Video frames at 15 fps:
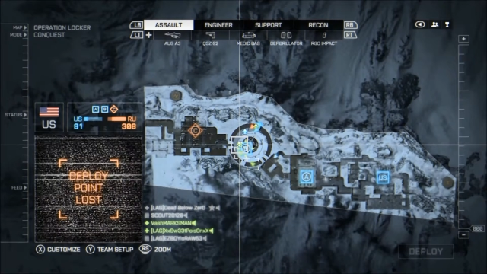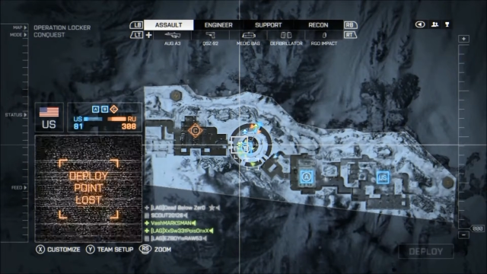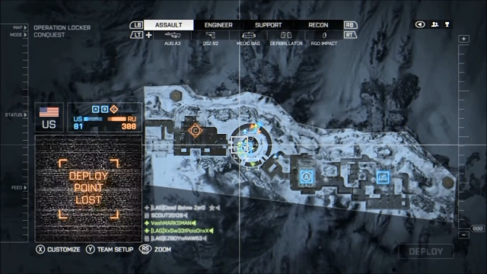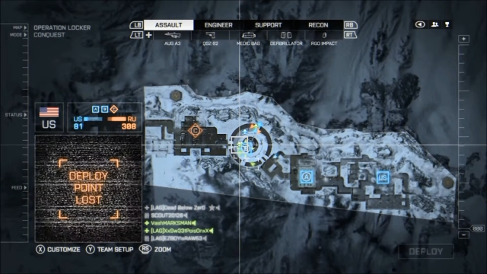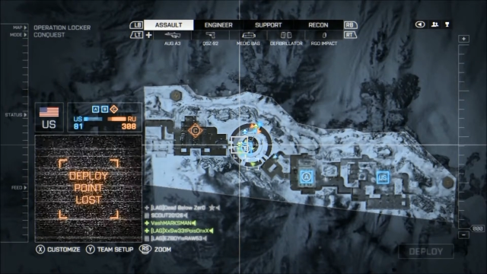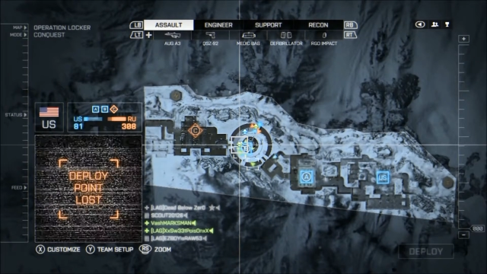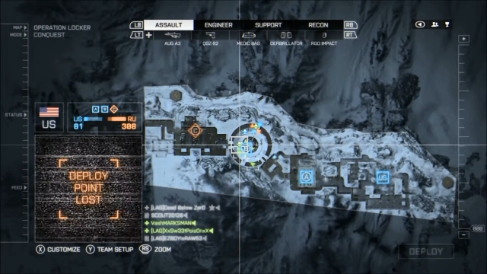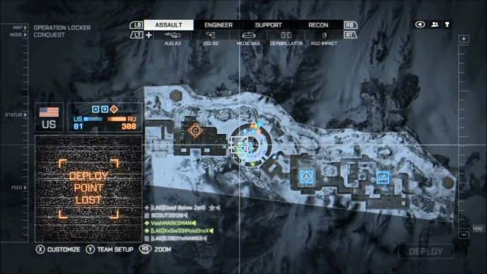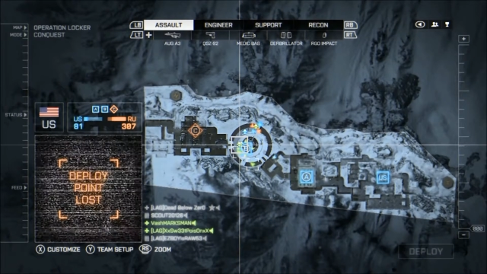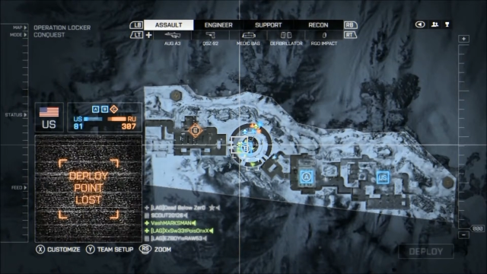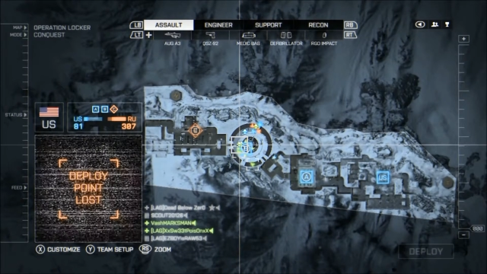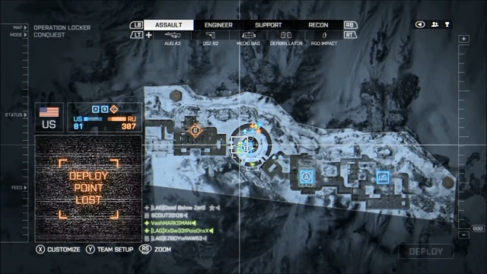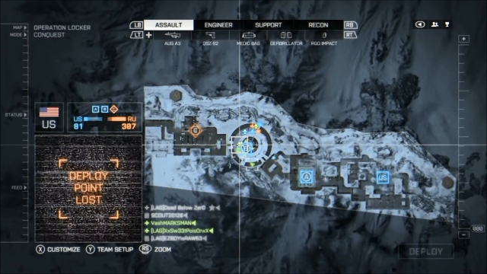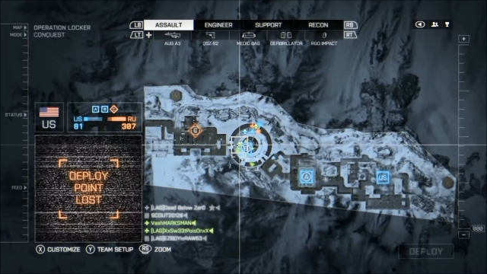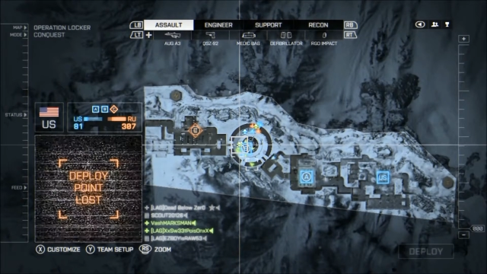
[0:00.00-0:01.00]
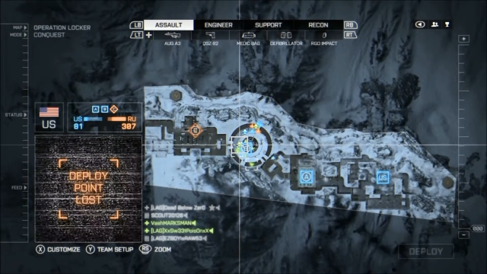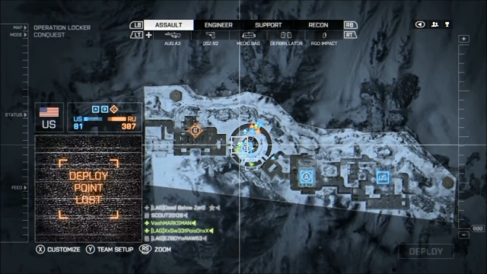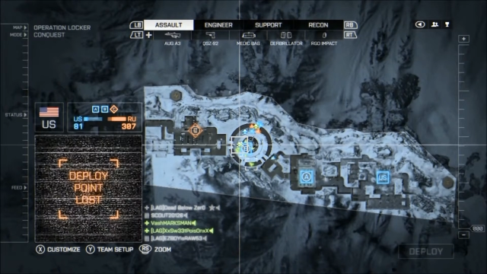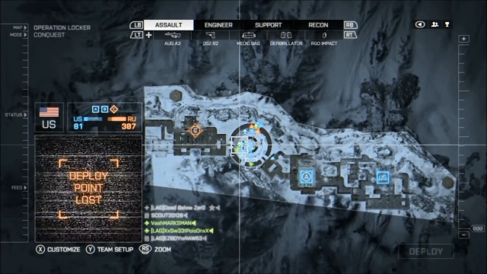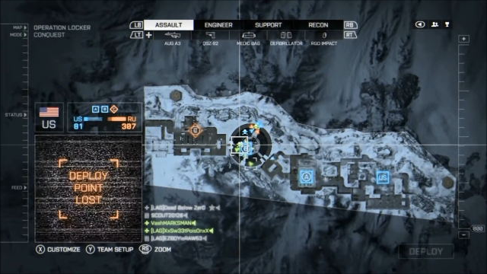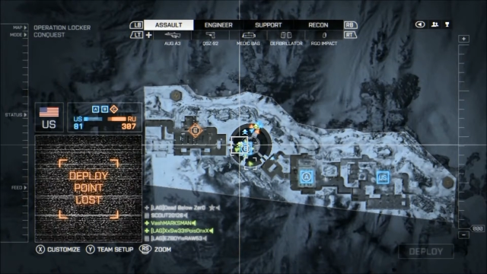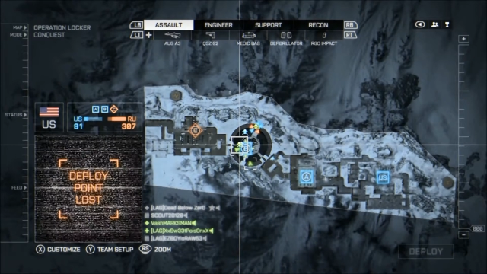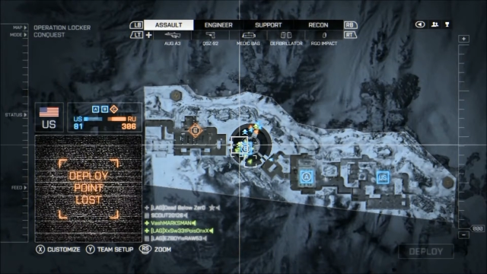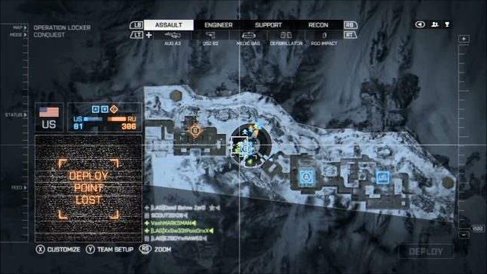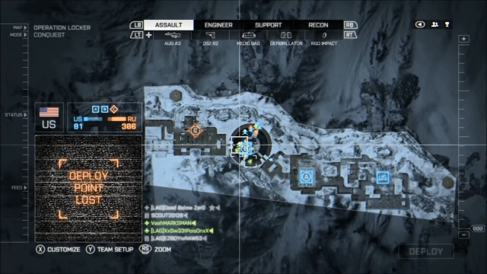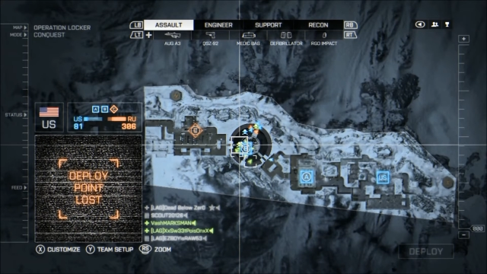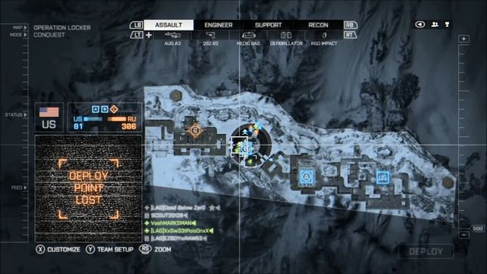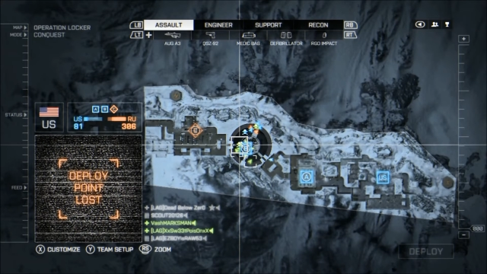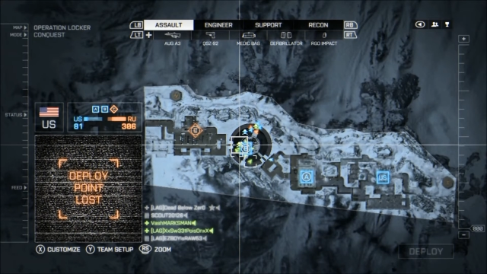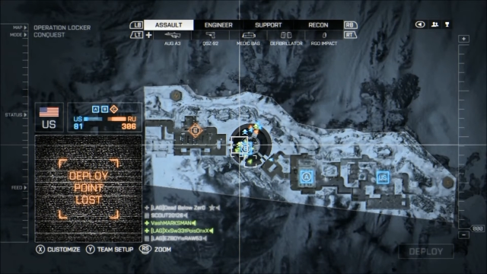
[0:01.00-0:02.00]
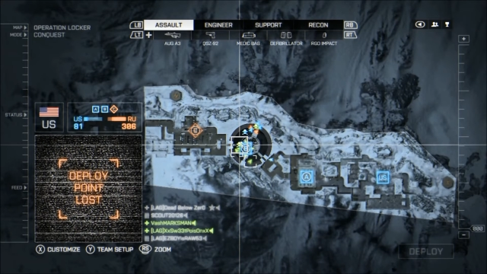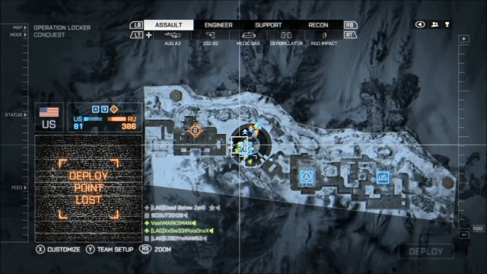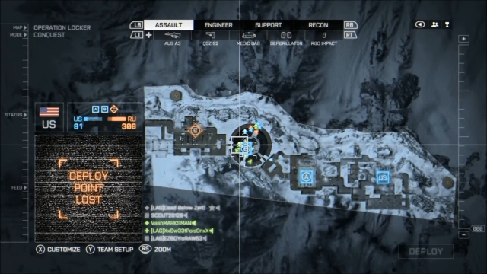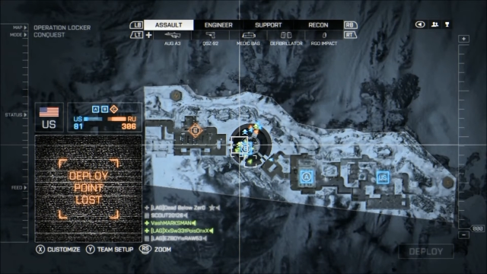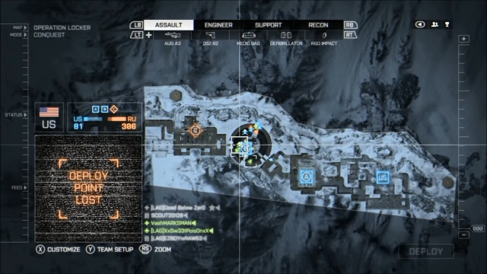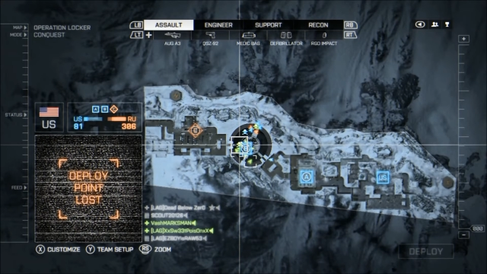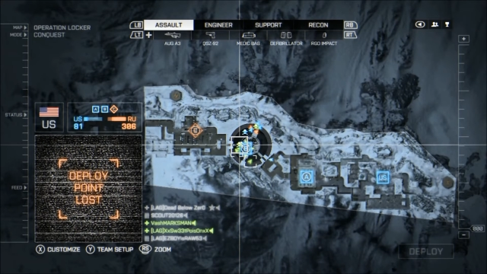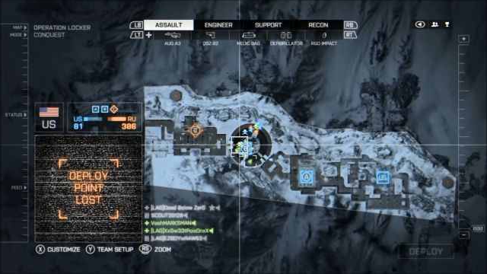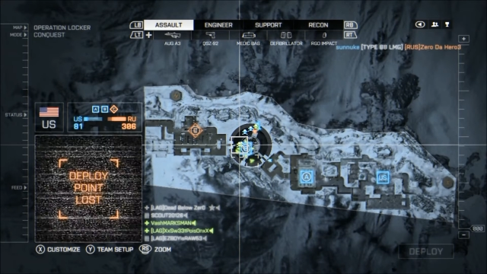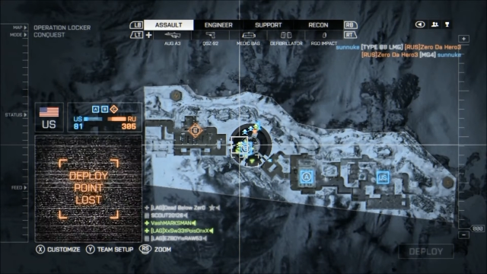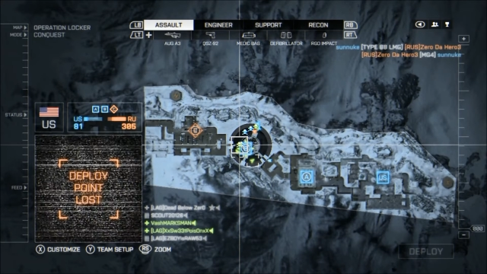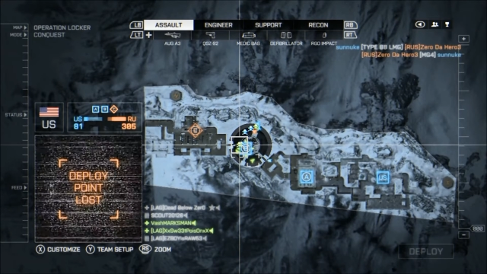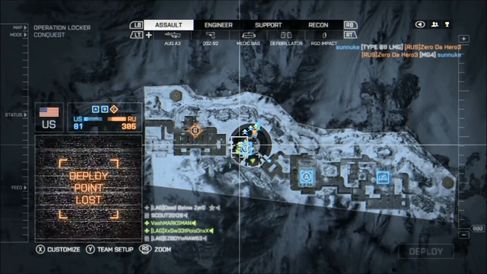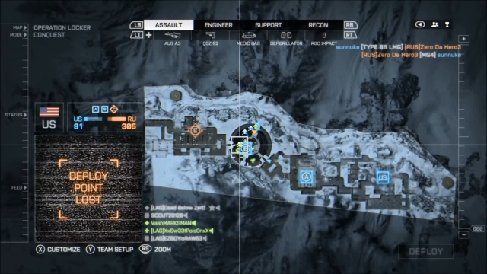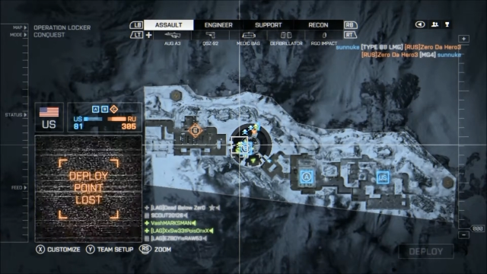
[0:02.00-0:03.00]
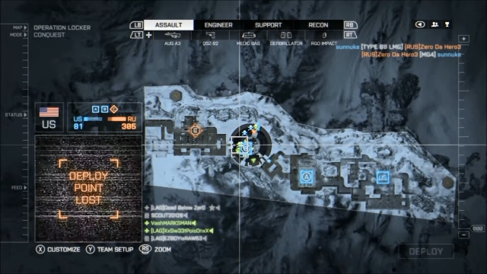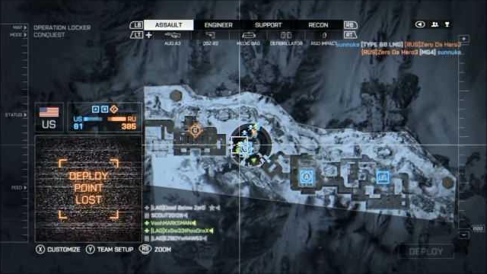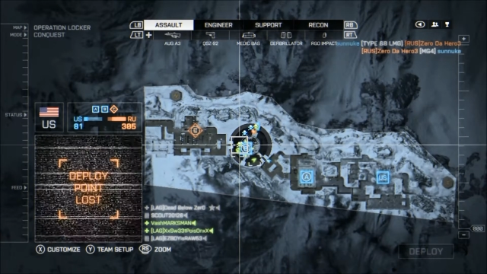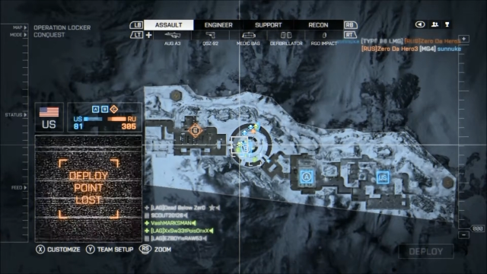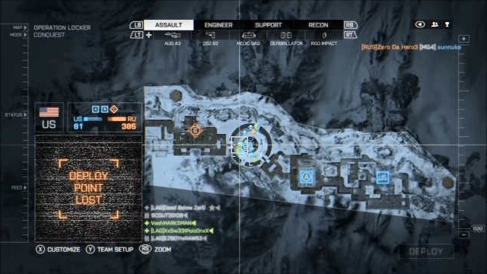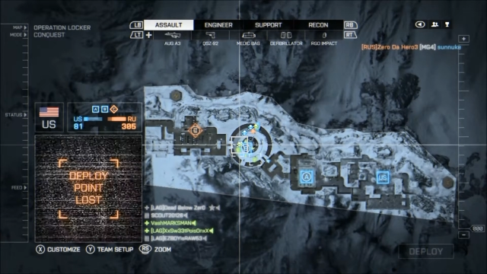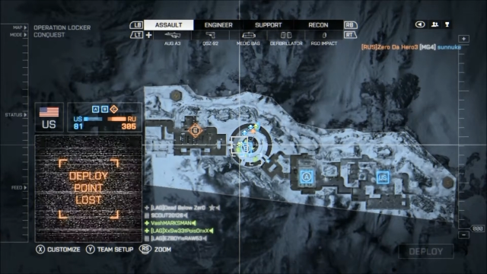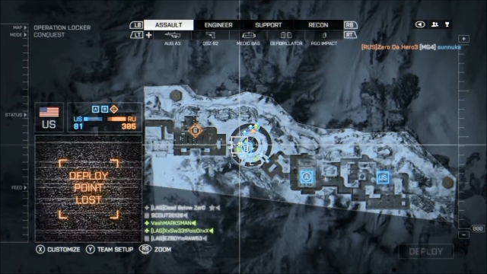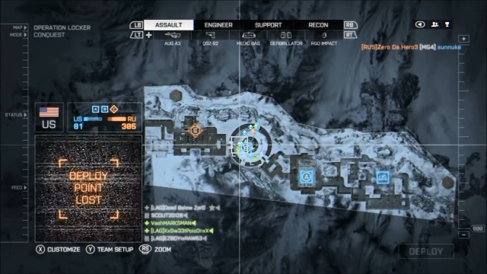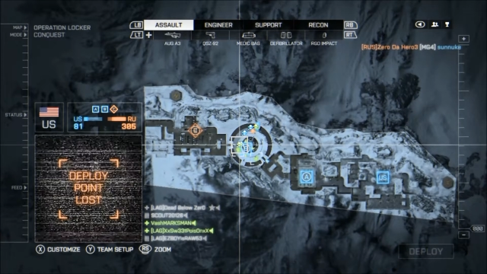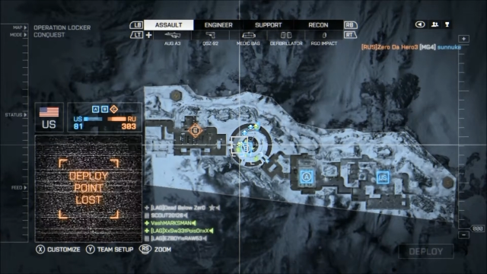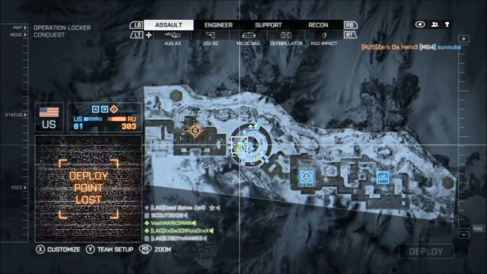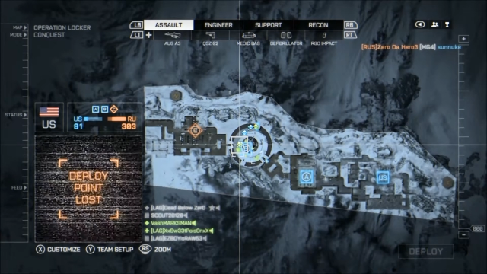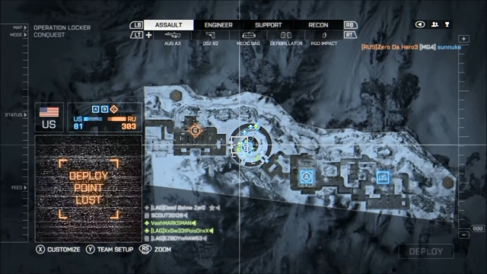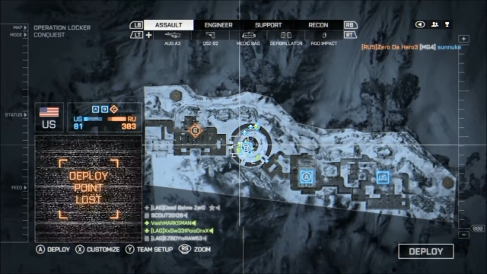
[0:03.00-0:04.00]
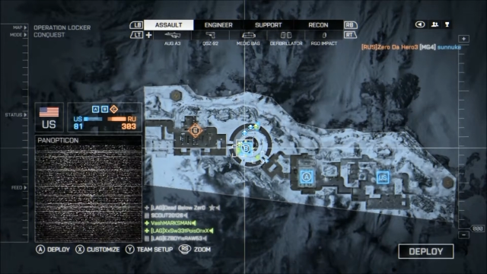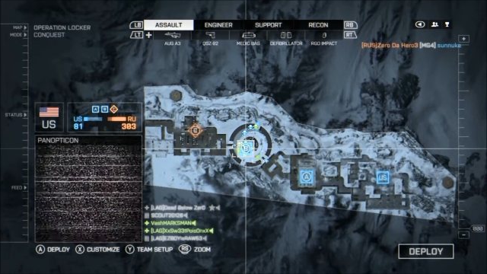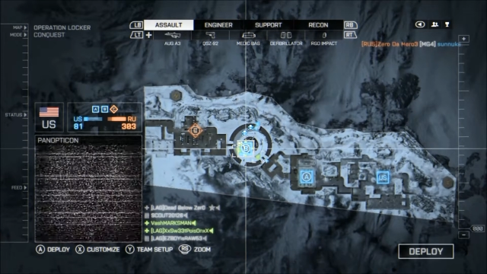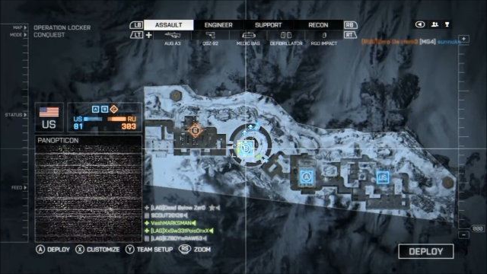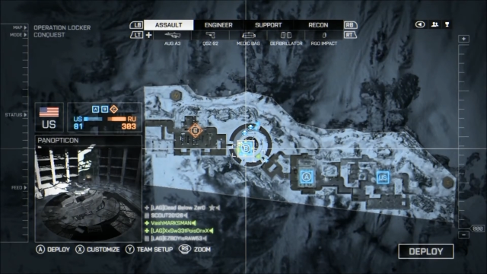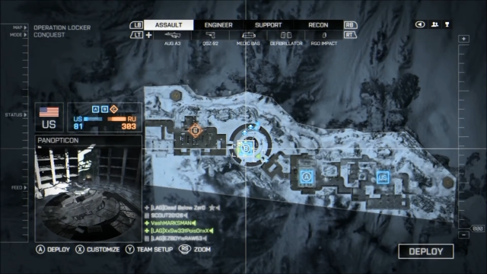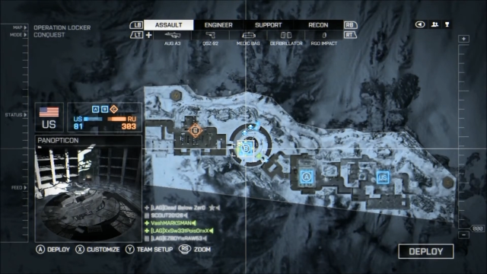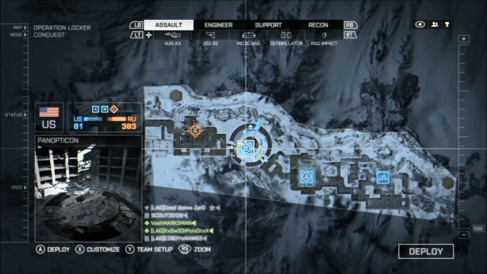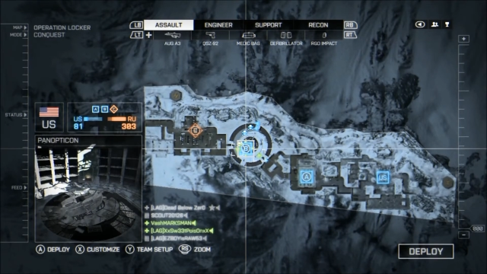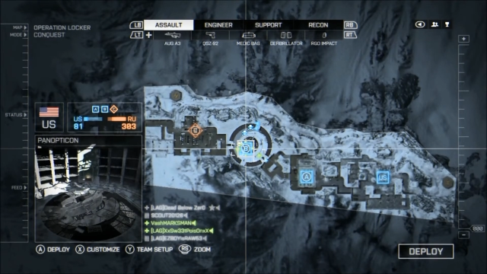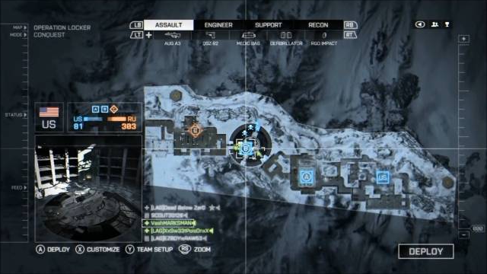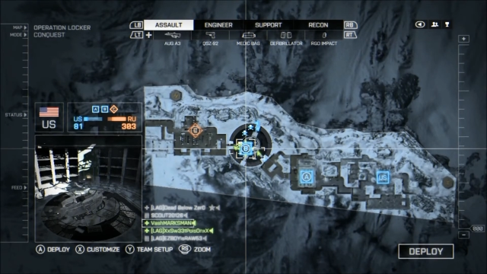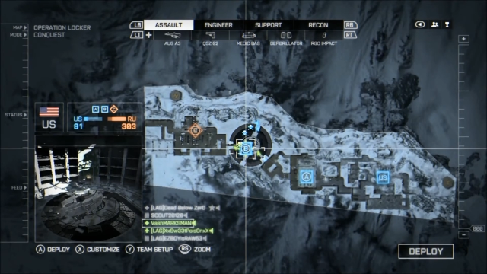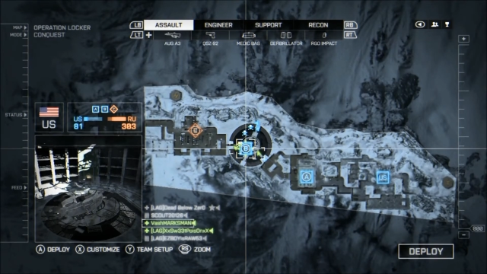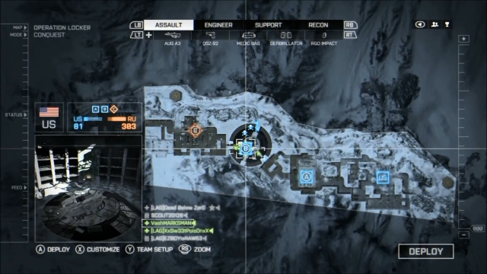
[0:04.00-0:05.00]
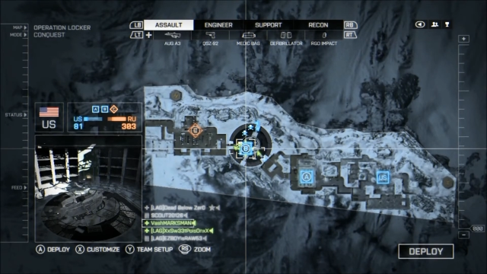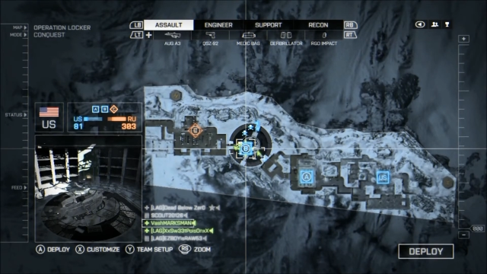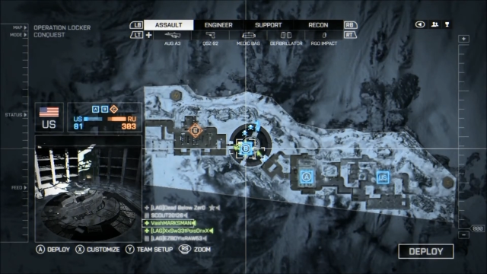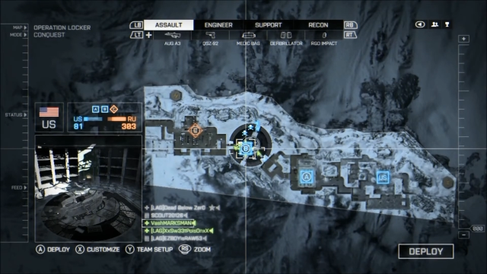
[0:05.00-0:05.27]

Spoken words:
[unreadable: no face in view]